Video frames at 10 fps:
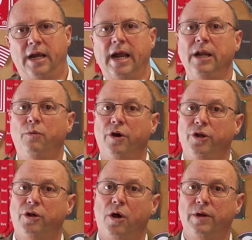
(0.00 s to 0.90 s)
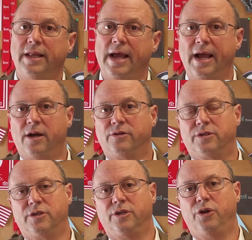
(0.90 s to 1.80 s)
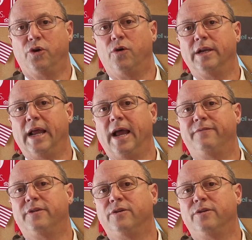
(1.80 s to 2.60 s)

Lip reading: Anywhere you go in the house, you're going to have